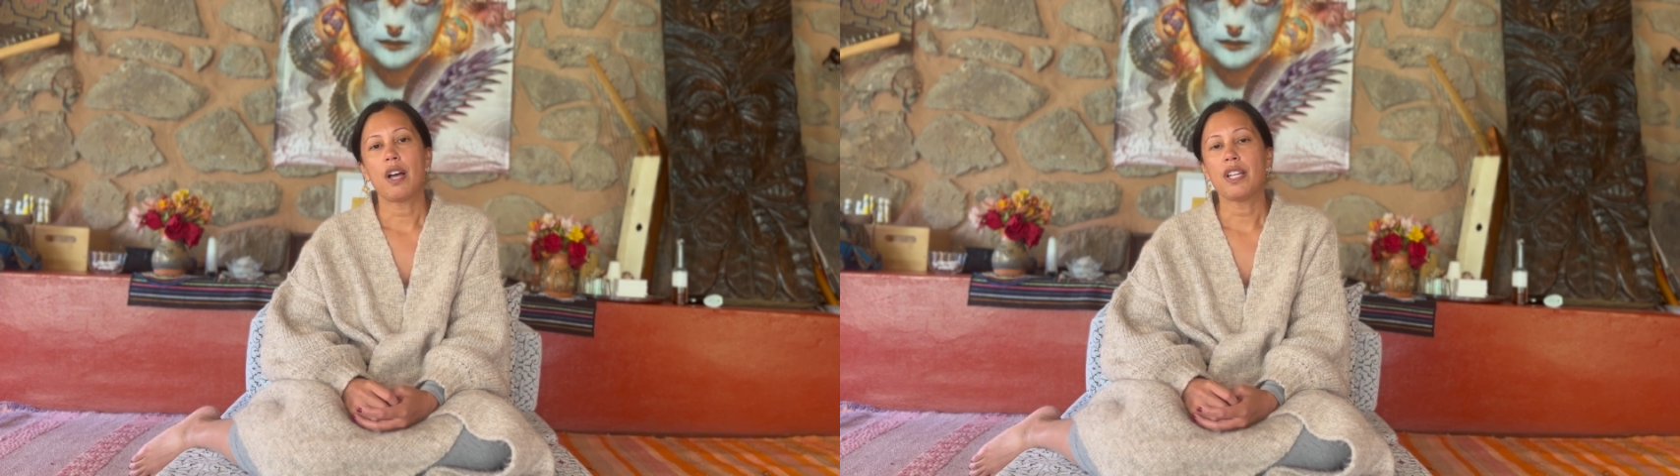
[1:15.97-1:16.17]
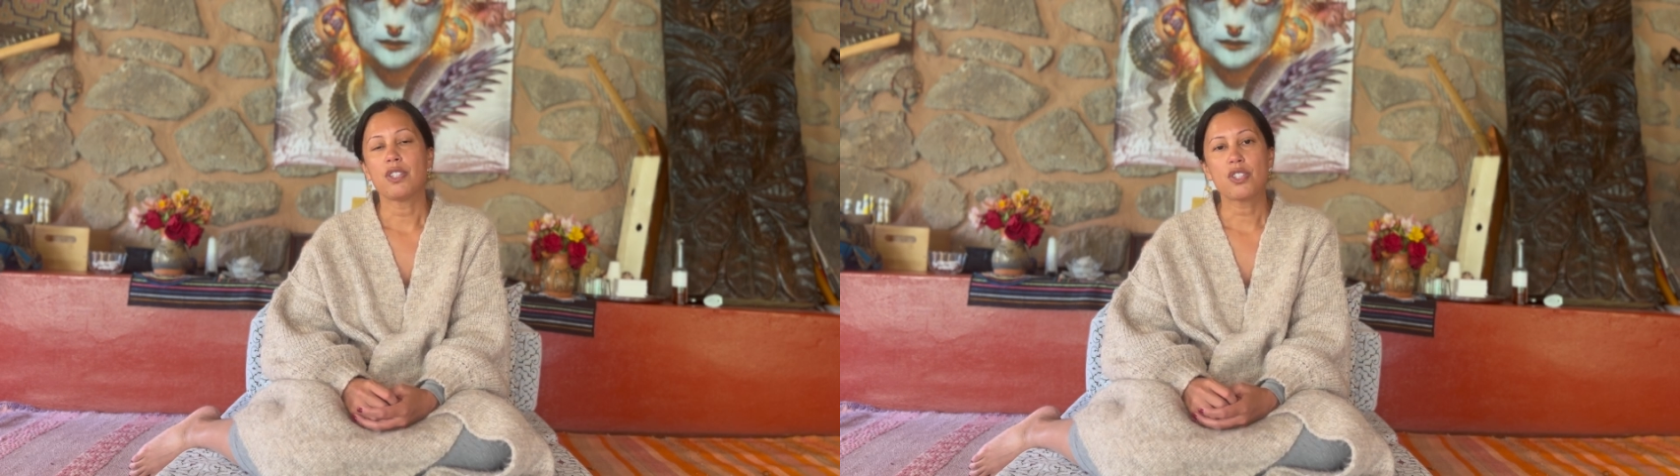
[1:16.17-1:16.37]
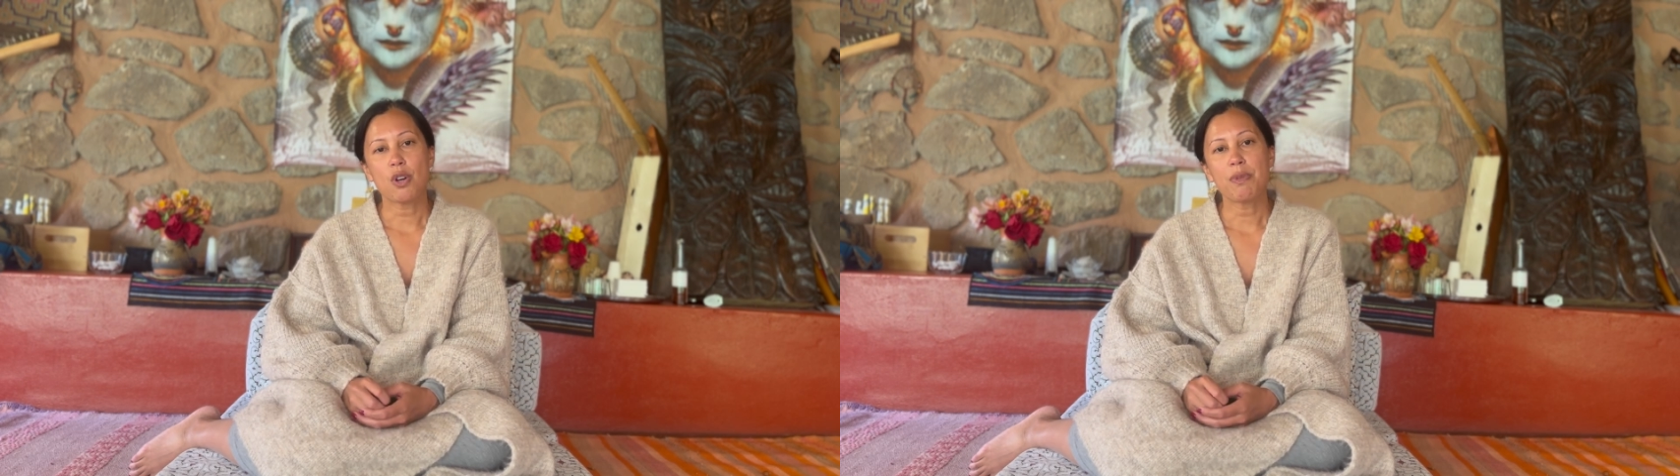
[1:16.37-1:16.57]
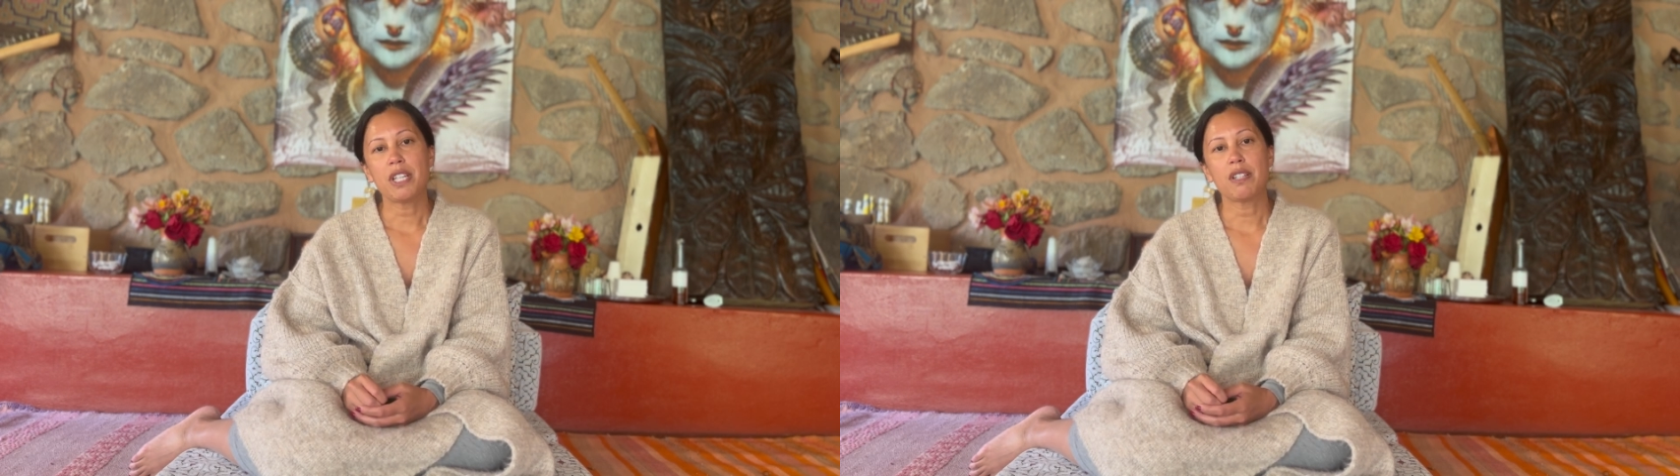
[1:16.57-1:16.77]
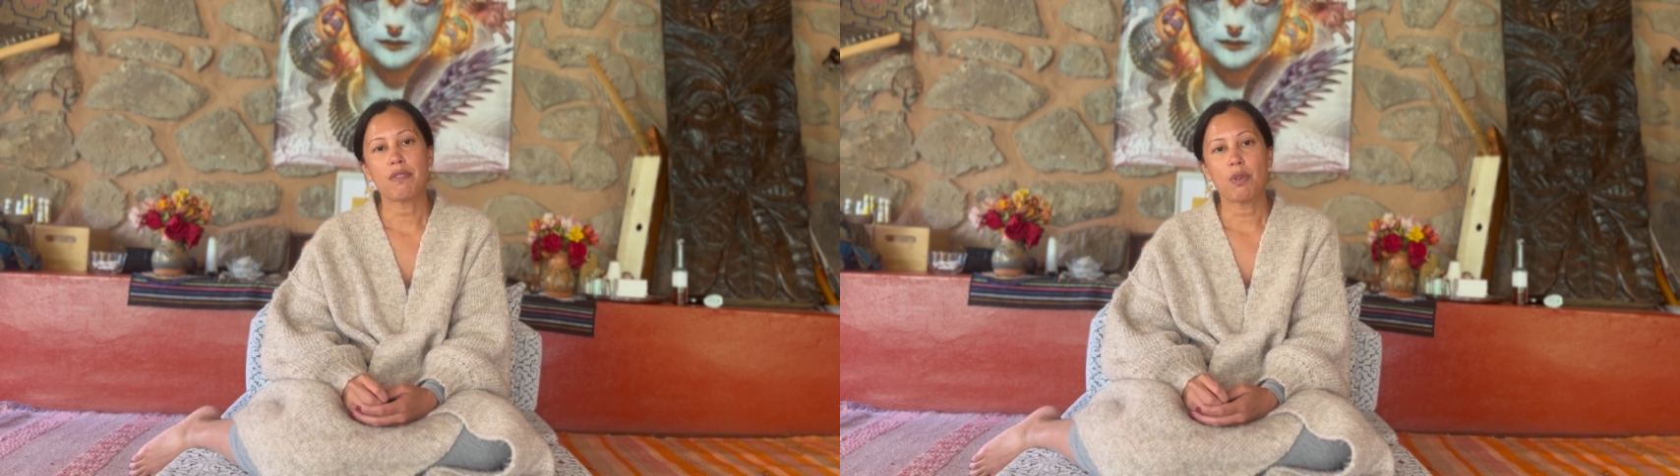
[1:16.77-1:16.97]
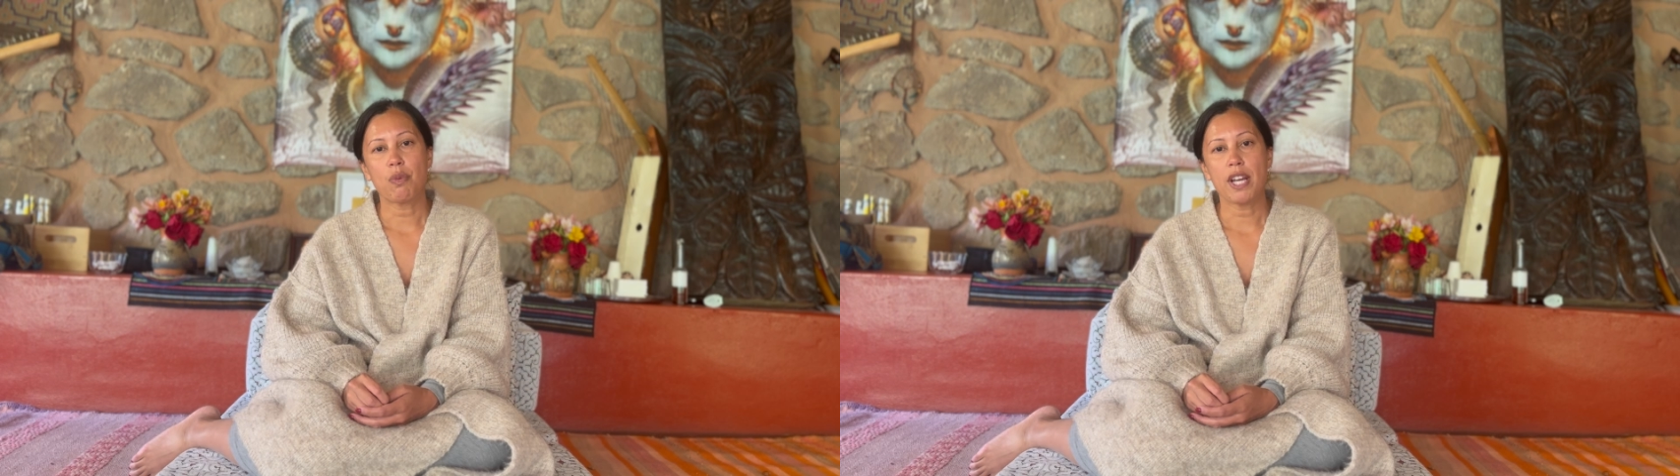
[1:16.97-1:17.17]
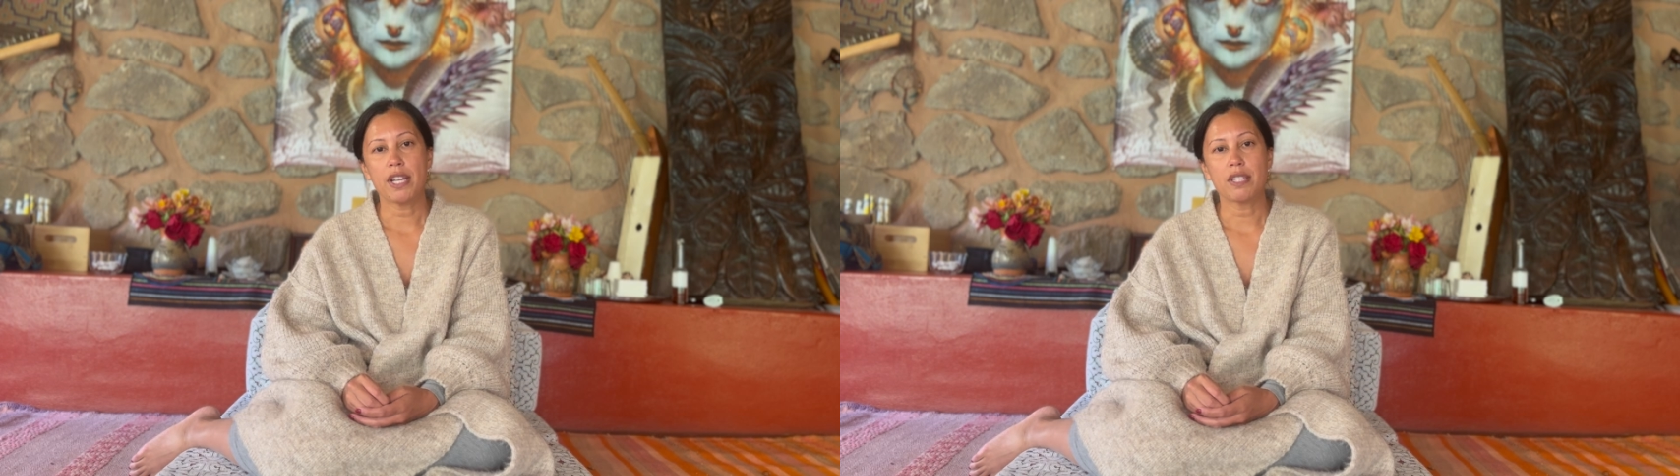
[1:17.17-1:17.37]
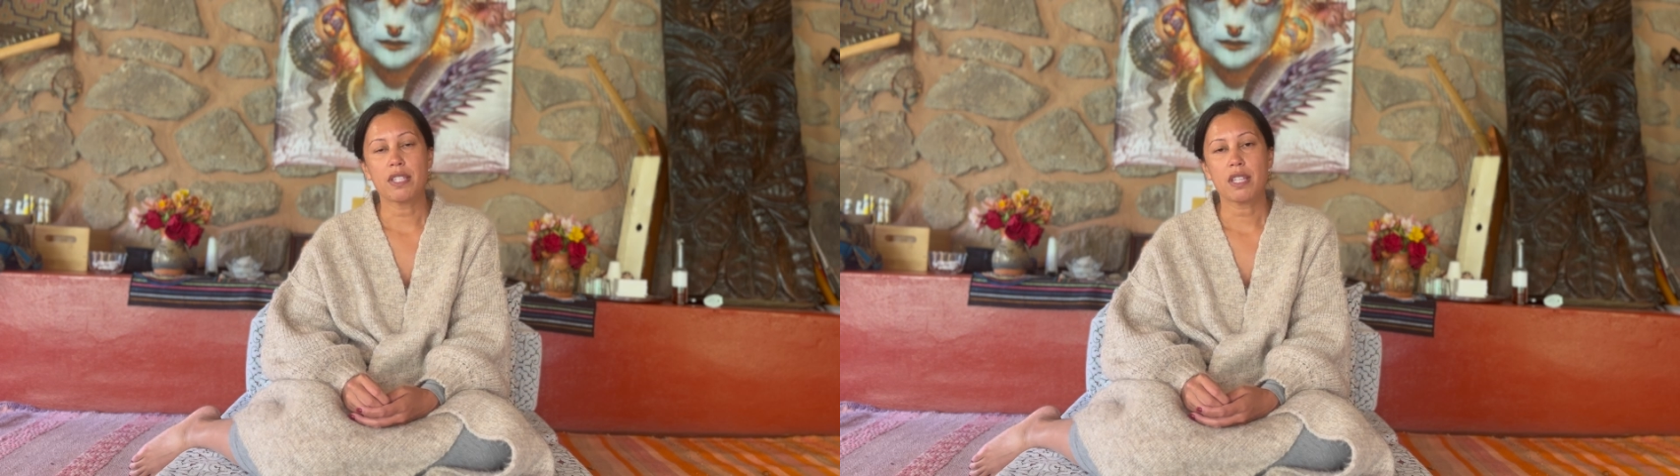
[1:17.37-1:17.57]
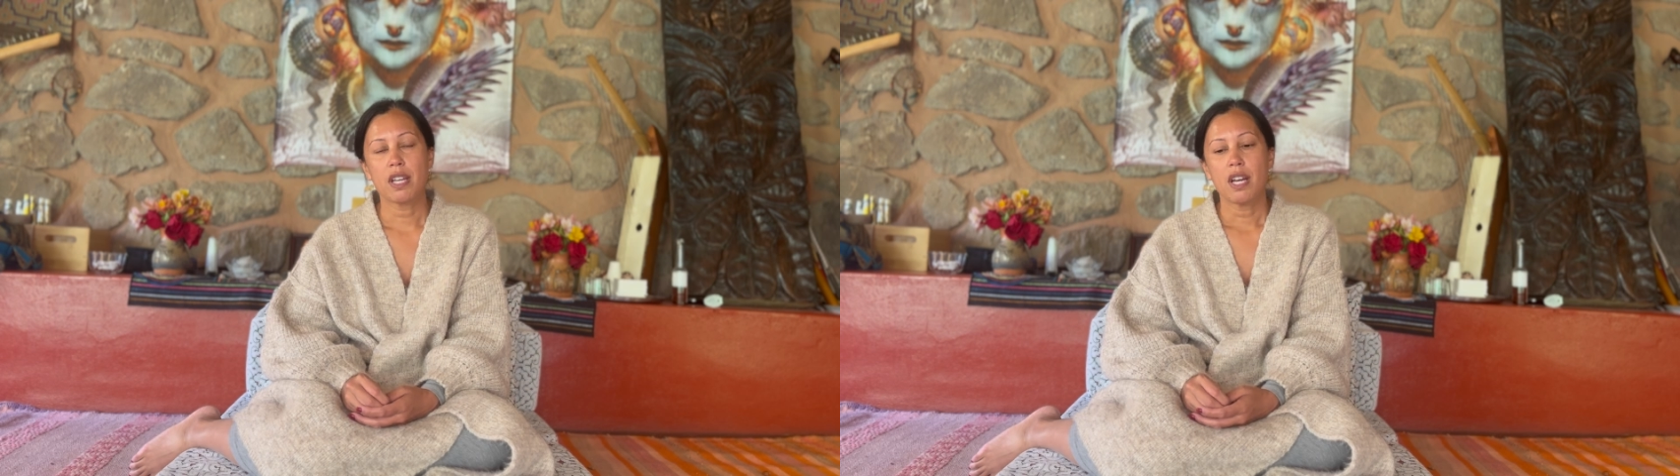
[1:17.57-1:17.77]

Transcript: in so many different ways,